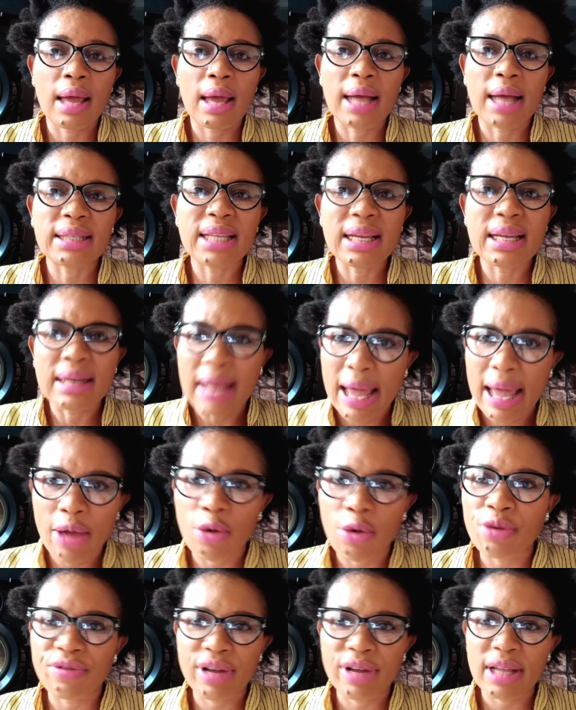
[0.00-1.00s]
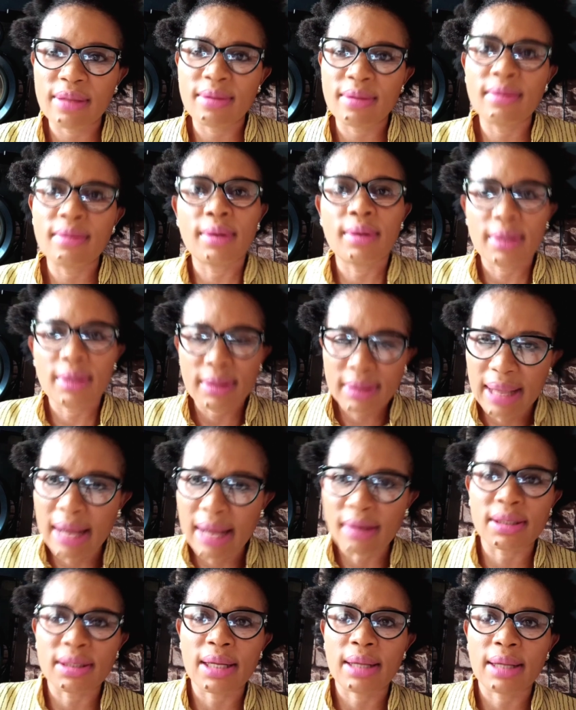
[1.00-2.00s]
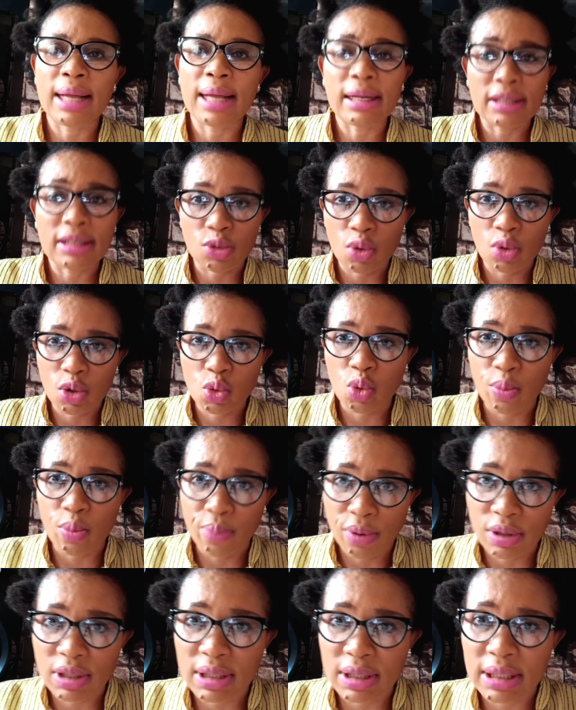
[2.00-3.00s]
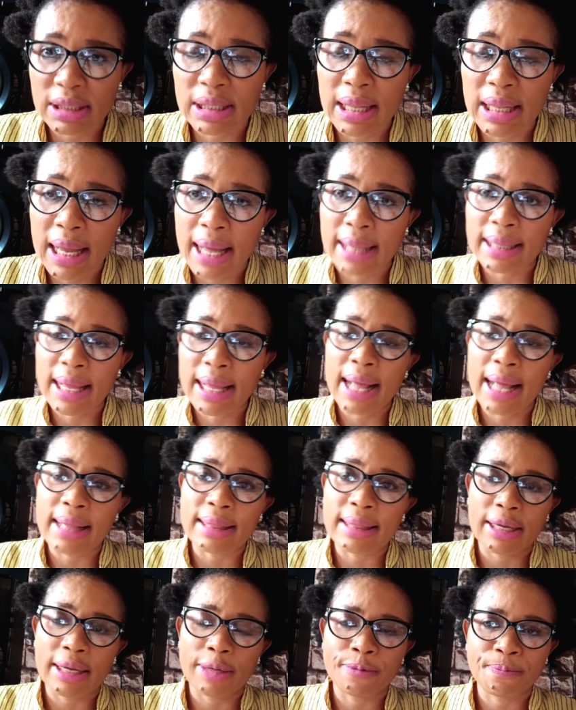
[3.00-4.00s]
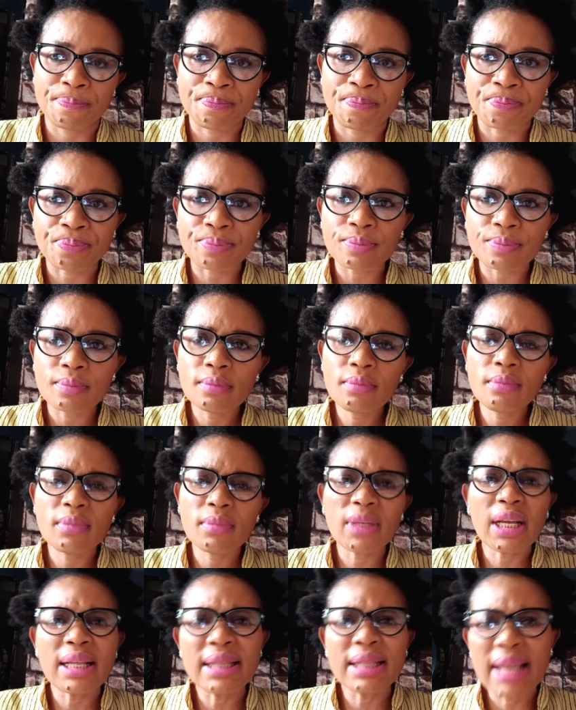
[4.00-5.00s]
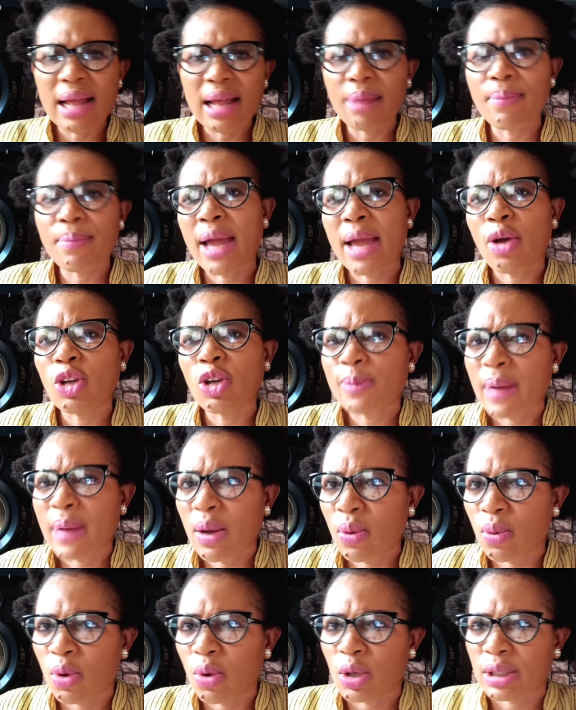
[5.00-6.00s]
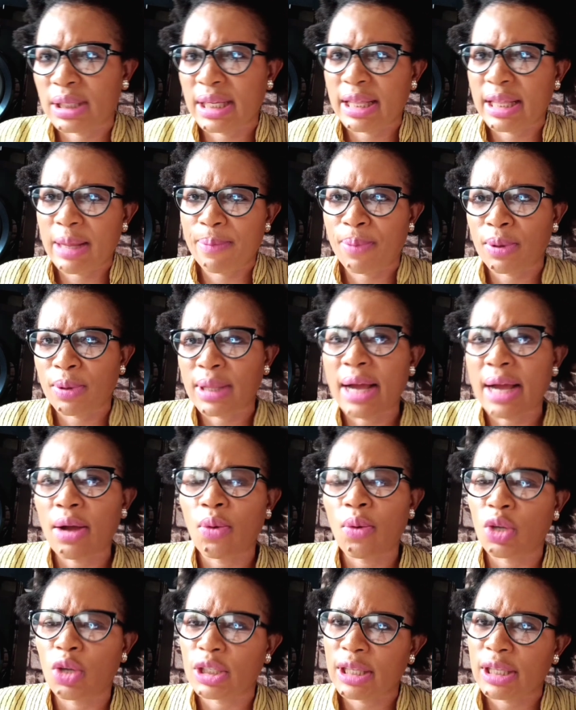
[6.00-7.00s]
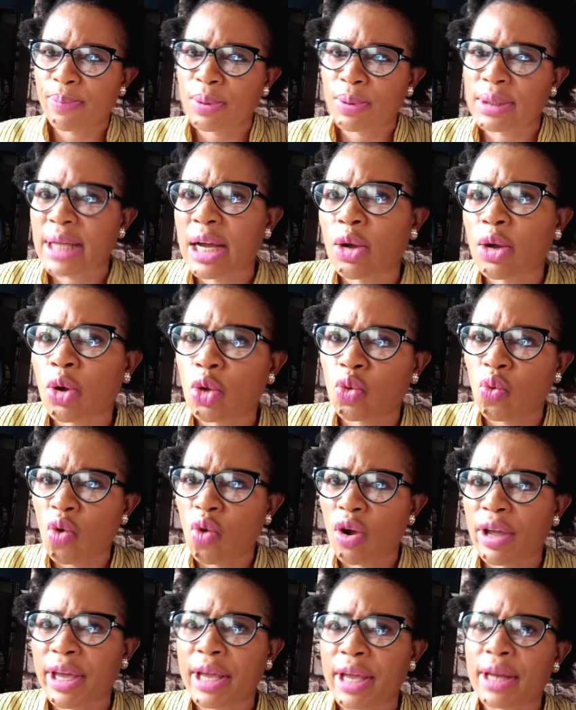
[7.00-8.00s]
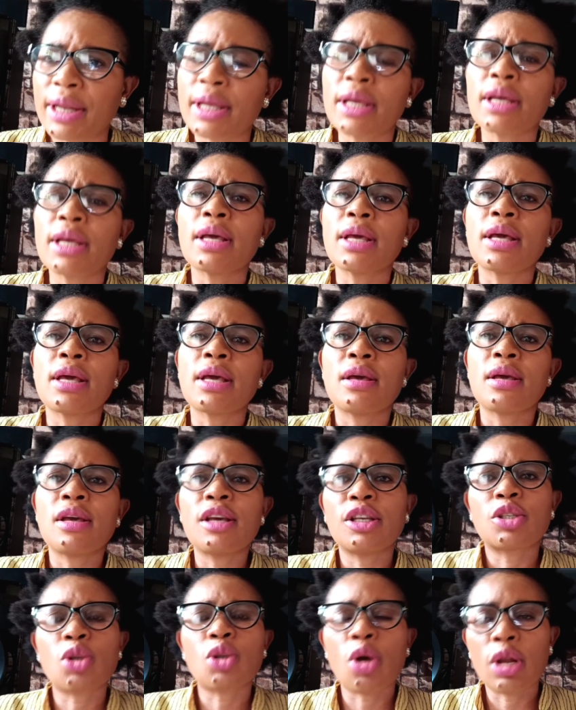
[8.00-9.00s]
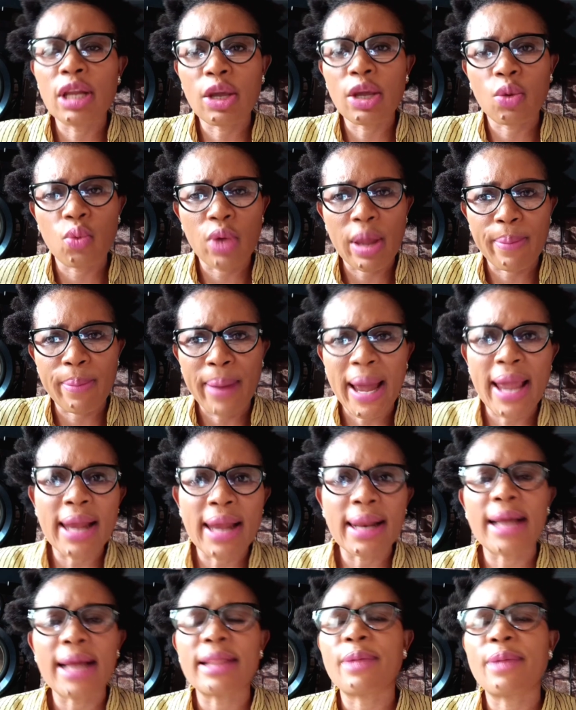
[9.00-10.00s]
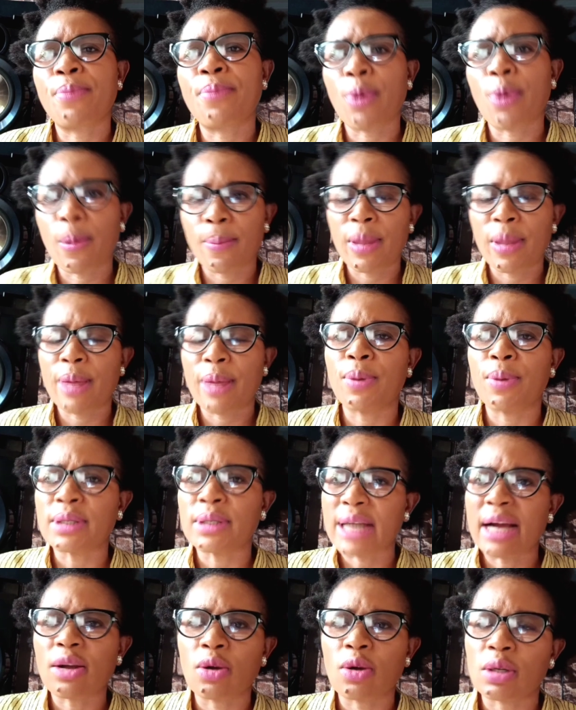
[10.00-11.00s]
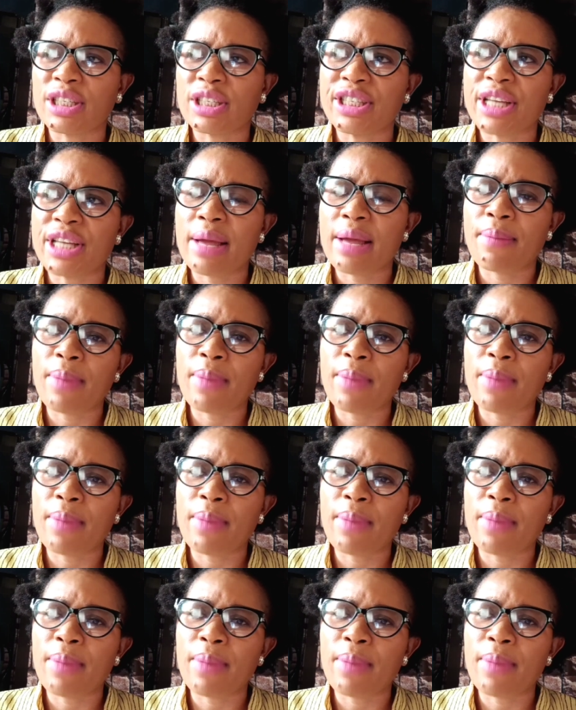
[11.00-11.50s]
I think 900,000. That is what we bought this land. And then my husband was in Port Harcourt working. His colleague were buying land in Port Harcourt there.